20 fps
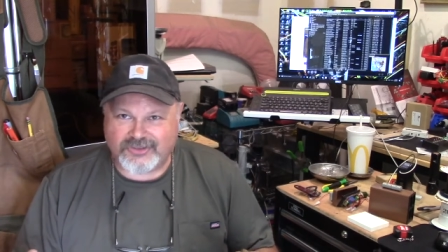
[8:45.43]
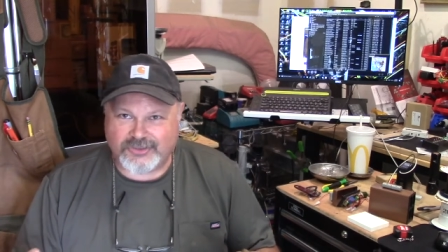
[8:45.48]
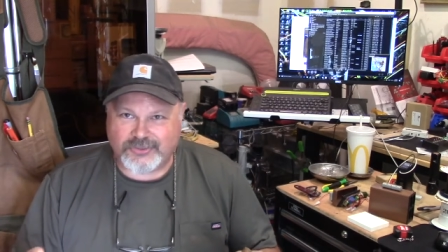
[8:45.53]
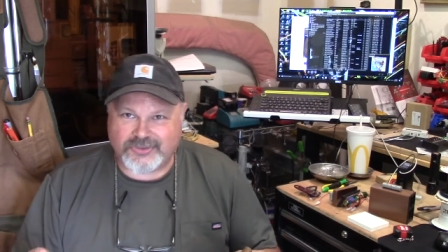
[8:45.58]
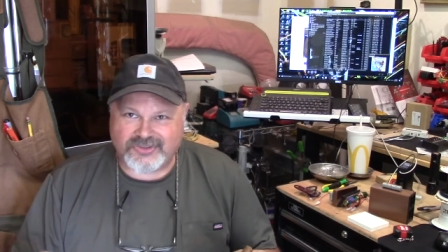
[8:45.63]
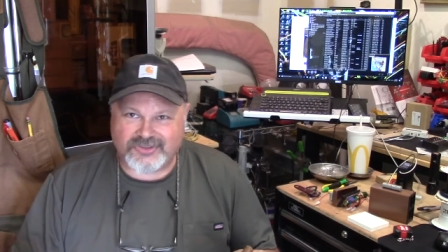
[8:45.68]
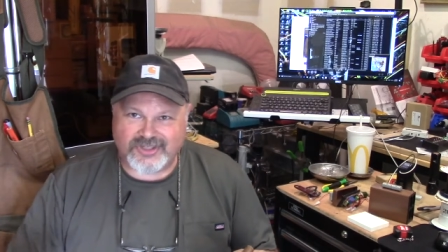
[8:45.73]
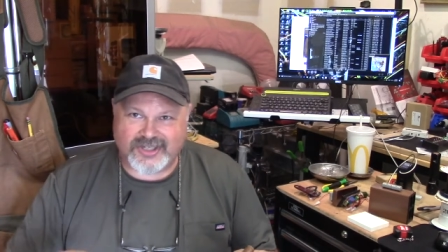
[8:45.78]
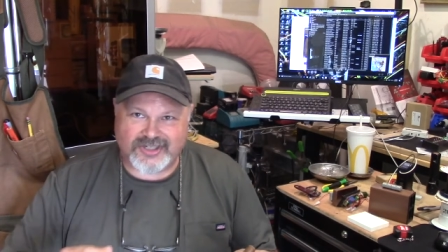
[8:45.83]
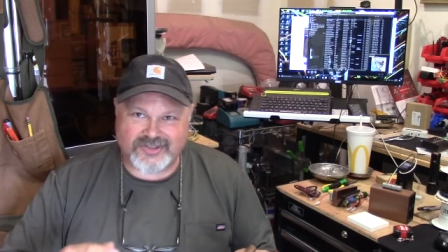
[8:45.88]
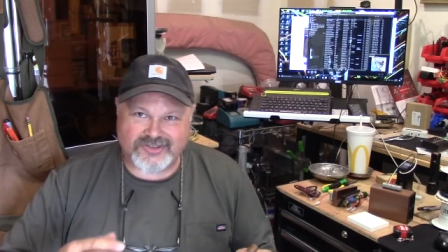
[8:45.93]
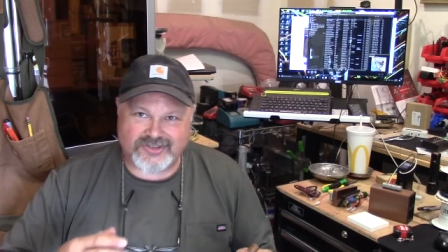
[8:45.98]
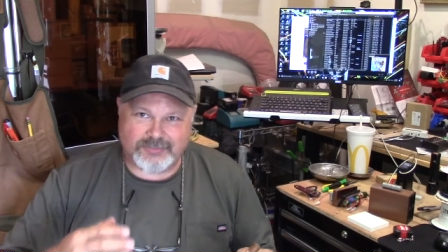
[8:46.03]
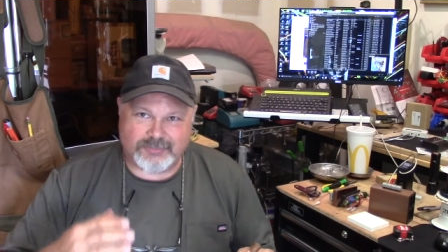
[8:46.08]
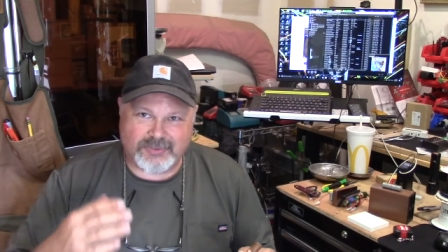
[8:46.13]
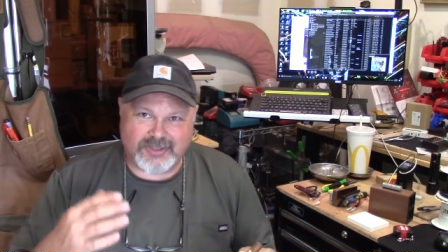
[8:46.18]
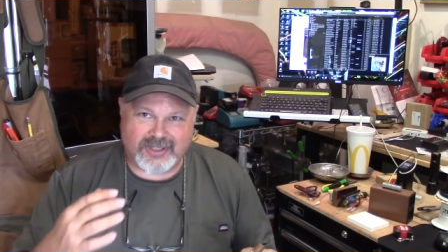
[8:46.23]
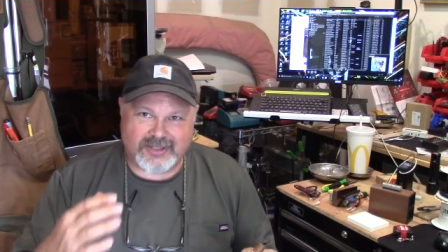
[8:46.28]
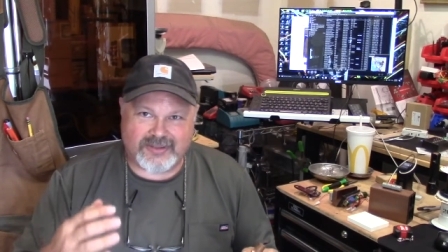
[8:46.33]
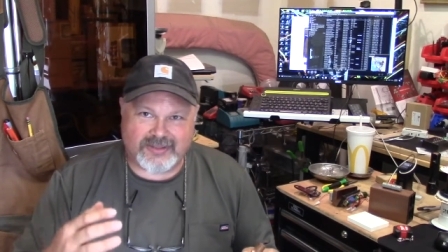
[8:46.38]
so it's not
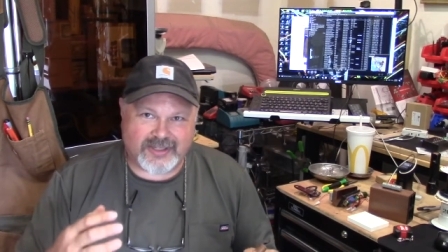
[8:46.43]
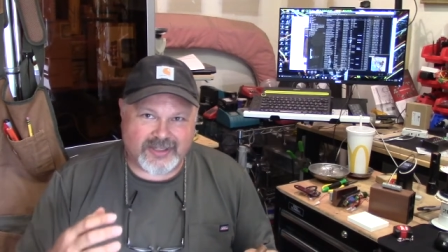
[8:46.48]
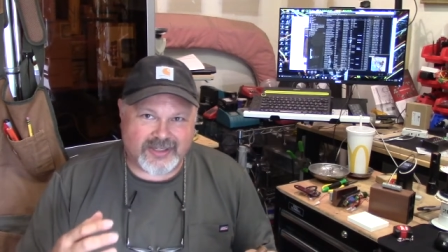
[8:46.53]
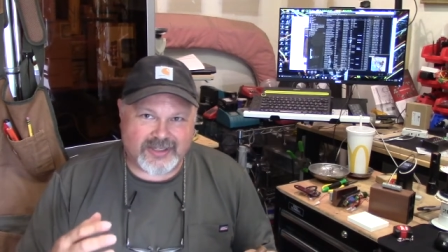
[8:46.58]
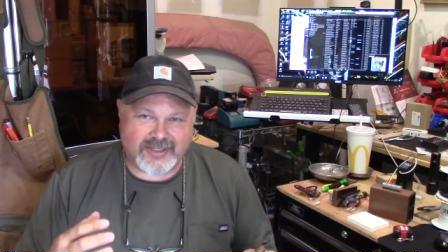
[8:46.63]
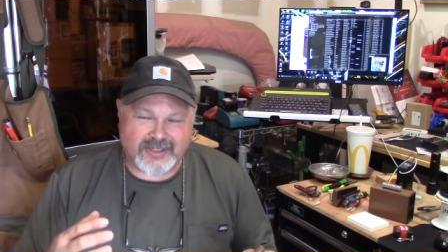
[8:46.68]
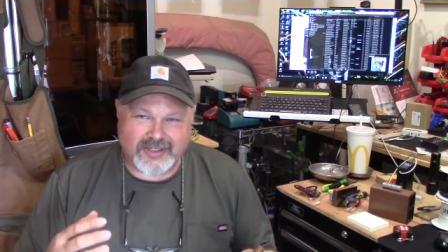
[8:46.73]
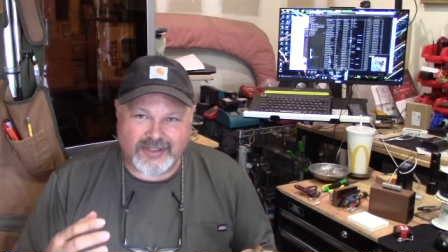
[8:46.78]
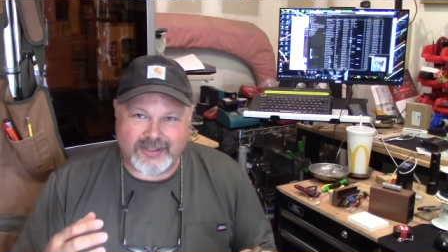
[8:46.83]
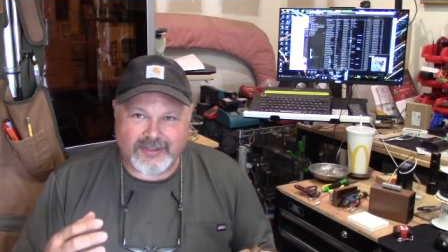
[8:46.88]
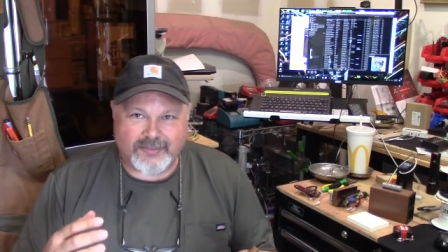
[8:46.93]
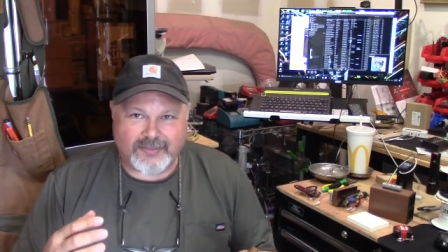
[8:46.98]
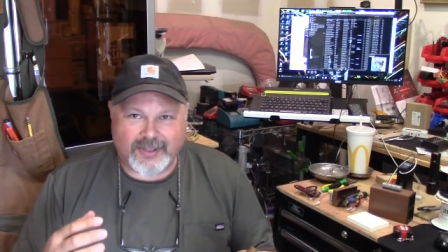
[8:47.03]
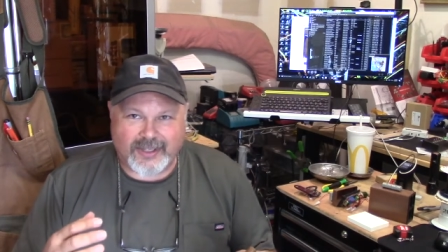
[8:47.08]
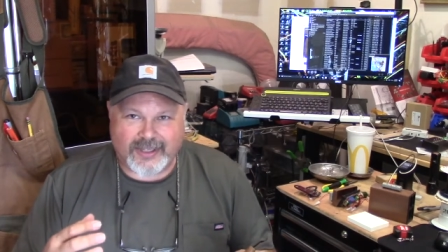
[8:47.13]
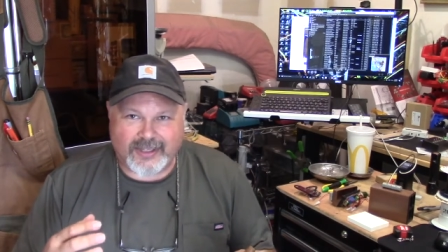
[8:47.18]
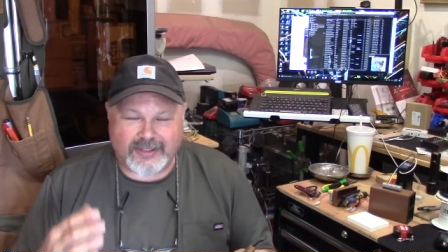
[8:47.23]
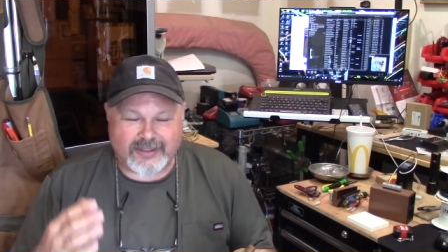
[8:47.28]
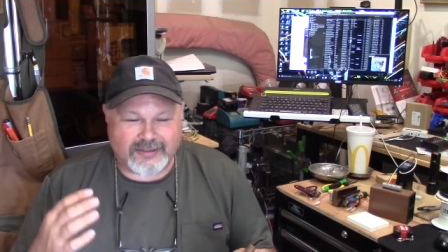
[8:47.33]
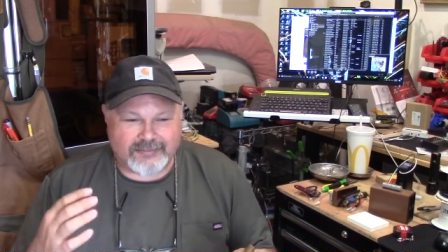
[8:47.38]
something
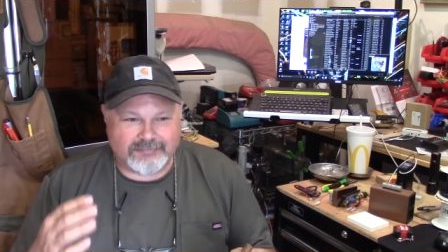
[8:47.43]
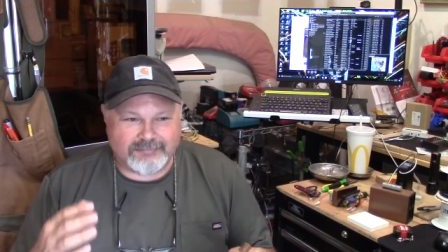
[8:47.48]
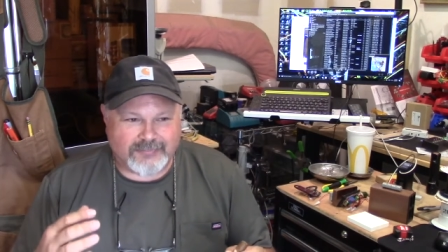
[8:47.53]
that